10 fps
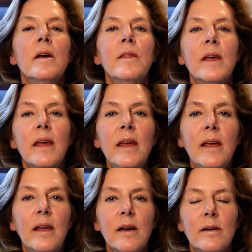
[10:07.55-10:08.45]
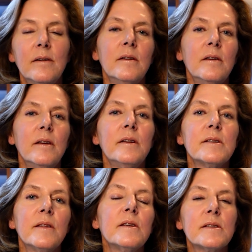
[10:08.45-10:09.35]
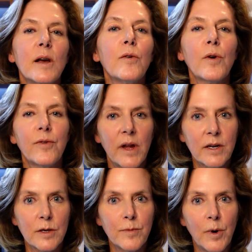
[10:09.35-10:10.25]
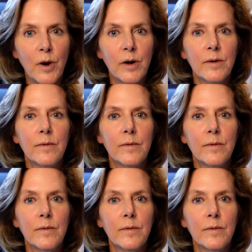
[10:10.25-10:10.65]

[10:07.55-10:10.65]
The key is in the self-reflection part.